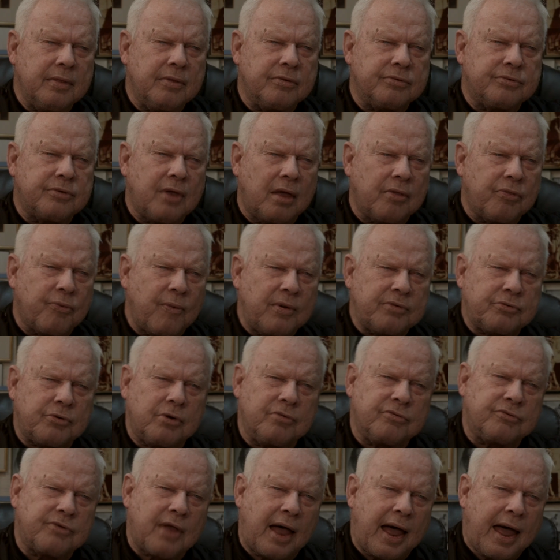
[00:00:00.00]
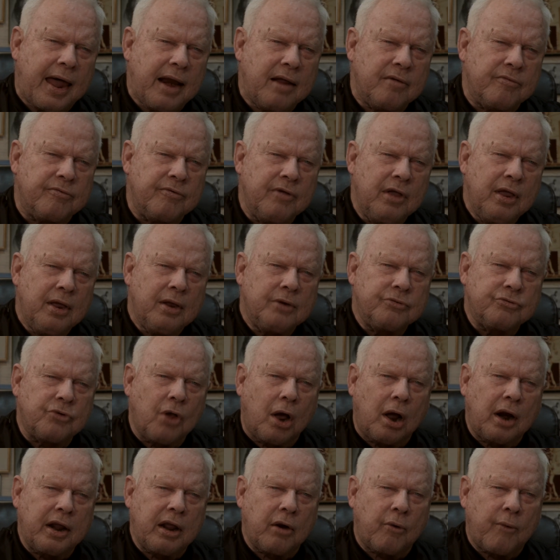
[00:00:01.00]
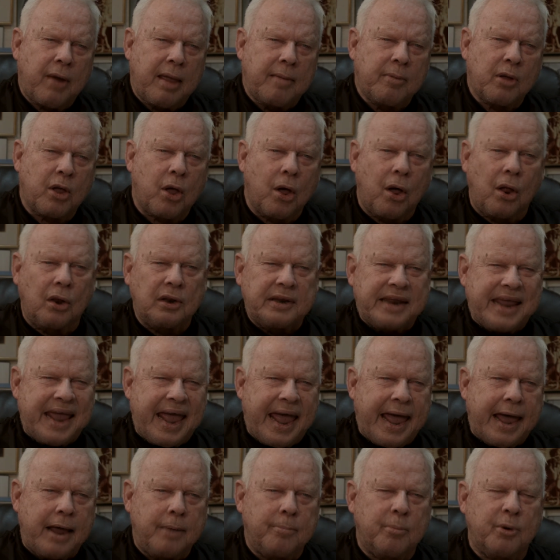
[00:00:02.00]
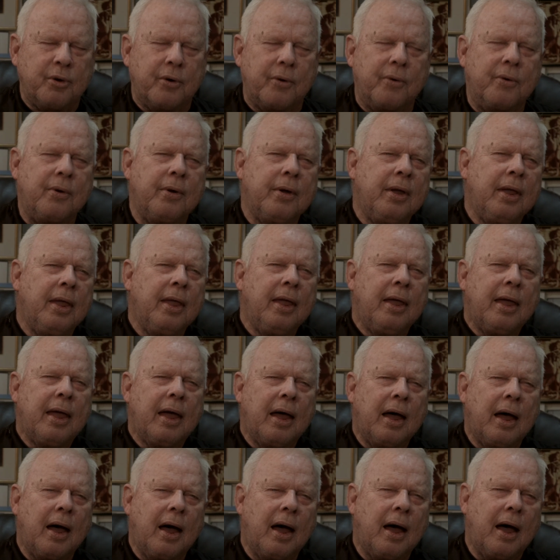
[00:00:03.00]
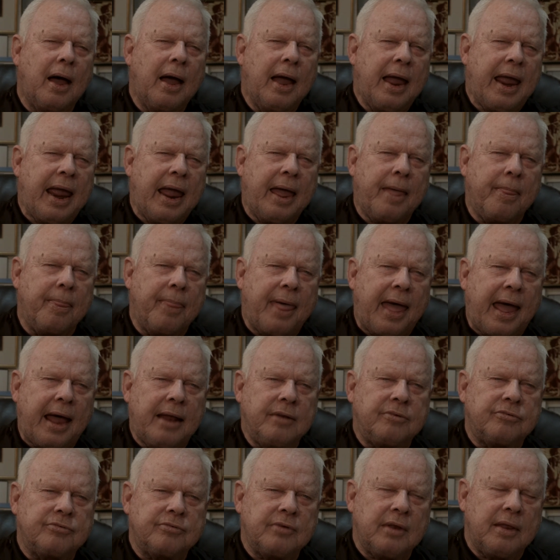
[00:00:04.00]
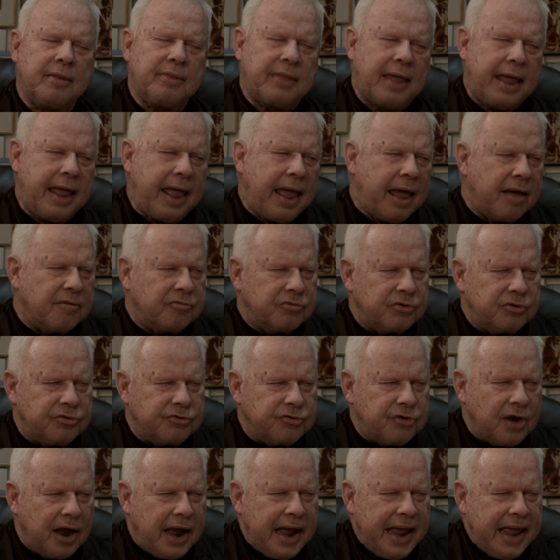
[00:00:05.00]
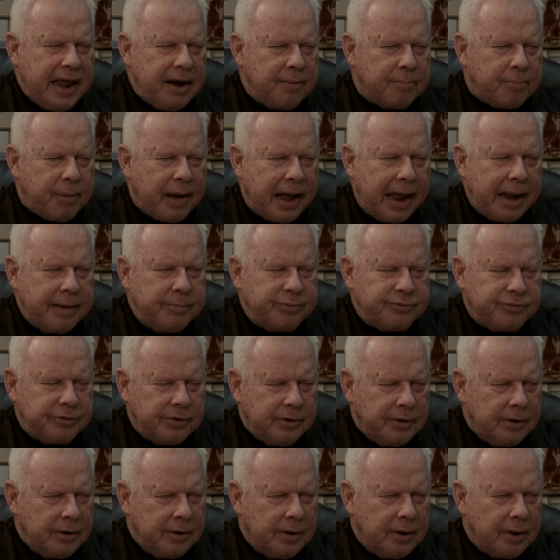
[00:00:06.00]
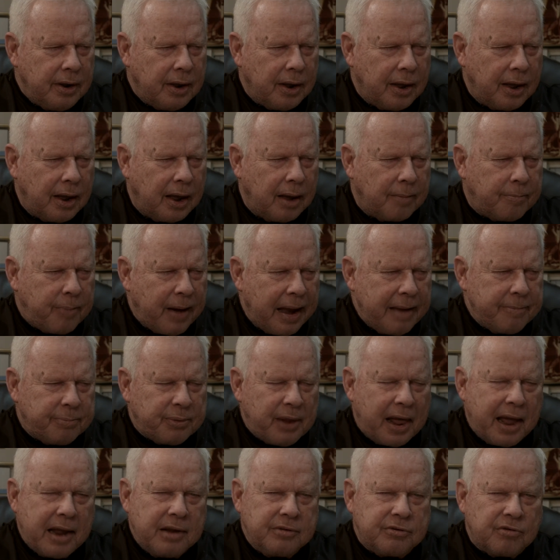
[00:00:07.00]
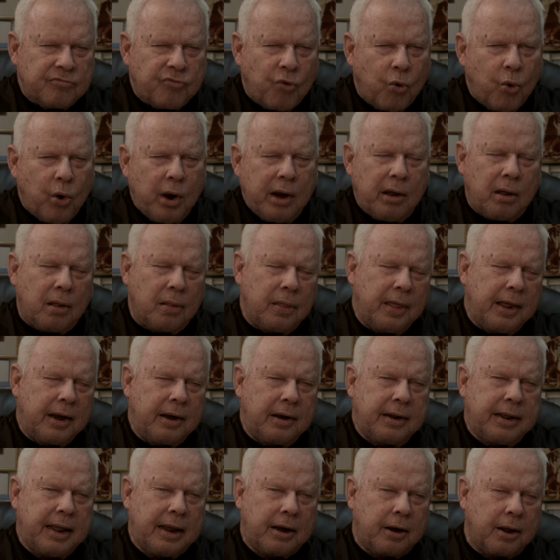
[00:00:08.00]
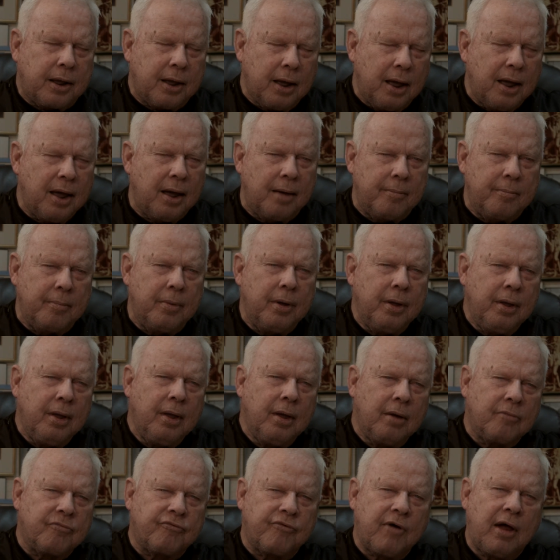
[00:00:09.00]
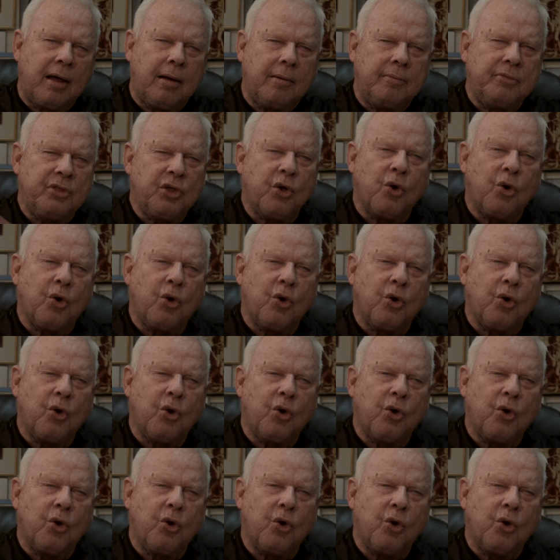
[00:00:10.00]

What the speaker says: southwestern side of Saudi Arabia called Yanbu. And they have giant pipelines of oil that can come from the